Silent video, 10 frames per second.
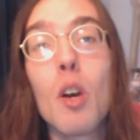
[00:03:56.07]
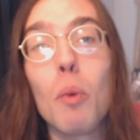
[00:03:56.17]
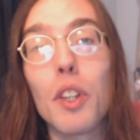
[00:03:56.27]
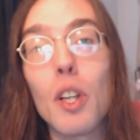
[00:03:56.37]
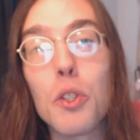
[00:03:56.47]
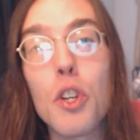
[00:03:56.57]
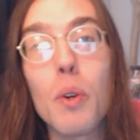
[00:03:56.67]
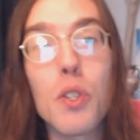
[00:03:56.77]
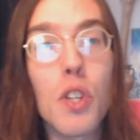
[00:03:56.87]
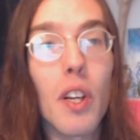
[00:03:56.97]
What they'll
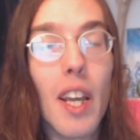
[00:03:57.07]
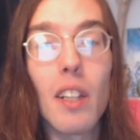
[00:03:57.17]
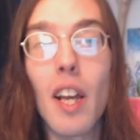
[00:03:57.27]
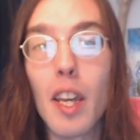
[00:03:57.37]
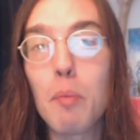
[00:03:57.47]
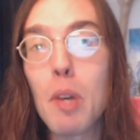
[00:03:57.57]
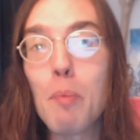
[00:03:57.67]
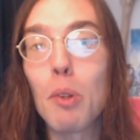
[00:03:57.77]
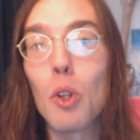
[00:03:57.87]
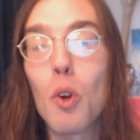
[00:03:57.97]
do is they'll get like
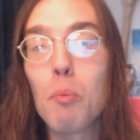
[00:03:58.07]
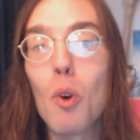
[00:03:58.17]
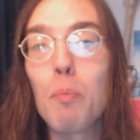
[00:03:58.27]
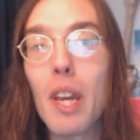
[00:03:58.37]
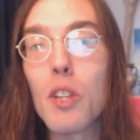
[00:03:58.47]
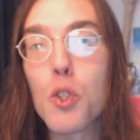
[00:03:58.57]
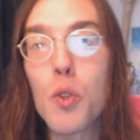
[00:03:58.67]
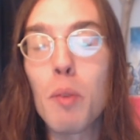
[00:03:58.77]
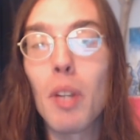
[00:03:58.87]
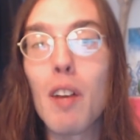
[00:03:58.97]
people who are more
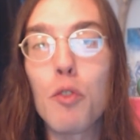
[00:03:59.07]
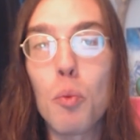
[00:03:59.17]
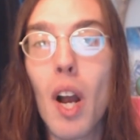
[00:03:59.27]
mainstream left